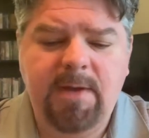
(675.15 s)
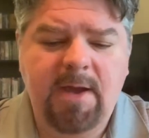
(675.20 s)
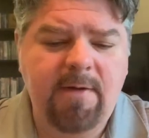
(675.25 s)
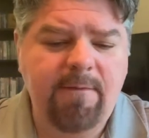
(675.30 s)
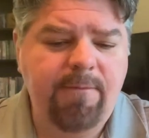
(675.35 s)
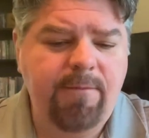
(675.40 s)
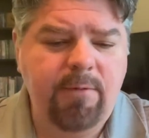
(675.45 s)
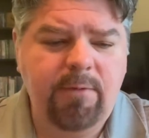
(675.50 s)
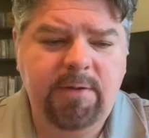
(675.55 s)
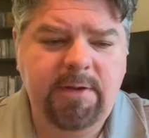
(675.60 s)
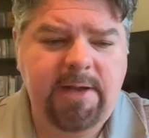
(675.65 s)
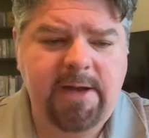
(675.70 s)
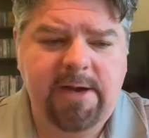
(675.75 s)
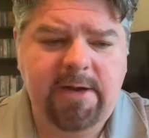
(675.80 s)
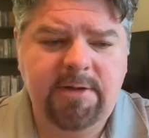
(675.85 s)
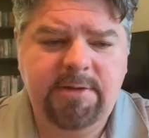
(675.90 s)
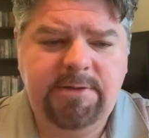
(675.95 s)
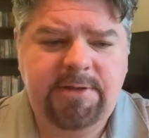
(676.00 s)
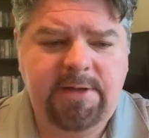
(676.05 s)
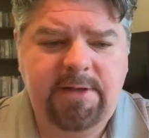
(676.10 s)
I fully
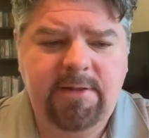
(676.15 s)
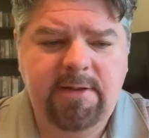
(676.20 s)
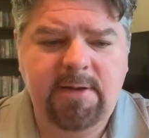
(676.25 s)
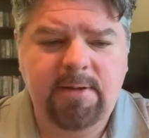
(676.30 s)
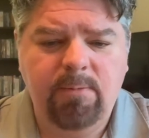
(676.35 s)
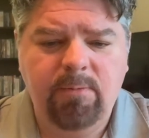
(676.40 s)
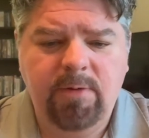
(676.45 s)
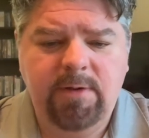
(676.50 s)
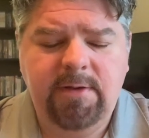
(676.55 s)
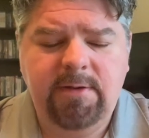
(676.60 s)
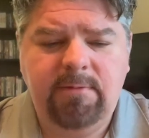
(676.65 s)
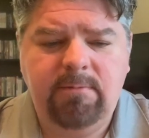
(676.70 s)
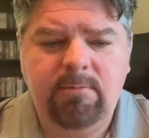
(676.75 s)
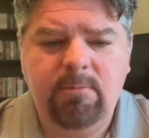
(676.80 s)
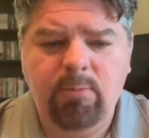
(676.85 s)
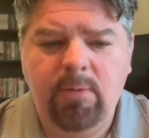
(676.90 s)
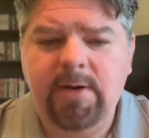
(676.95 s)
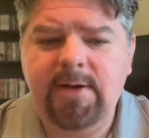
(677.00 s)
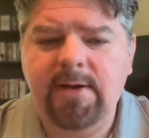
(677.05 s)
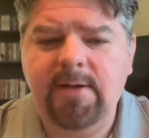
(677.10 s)
guarantee them
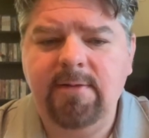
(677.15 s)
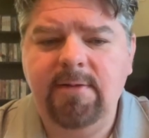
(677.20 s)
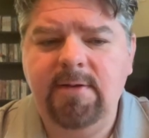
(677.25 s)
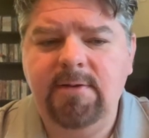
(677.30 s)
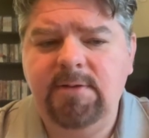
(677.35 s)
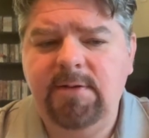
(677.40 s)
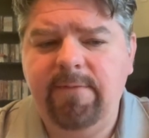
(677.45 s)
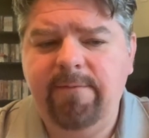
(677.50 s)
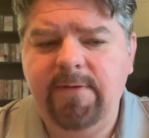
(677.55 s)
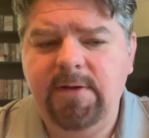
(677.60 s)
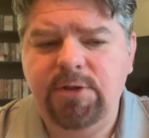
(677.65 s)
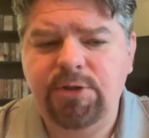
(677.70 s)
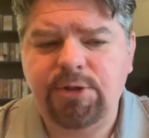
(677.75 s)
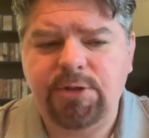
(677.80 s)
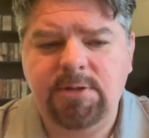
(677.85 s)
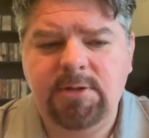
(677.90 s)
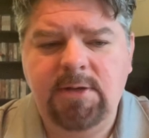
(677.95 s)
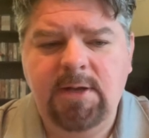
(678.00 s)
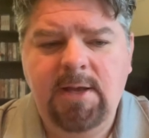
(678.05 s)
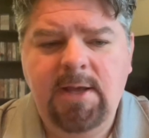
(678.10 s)
winning the
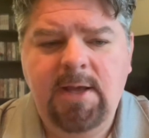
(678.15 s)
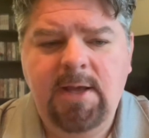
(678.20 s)
division.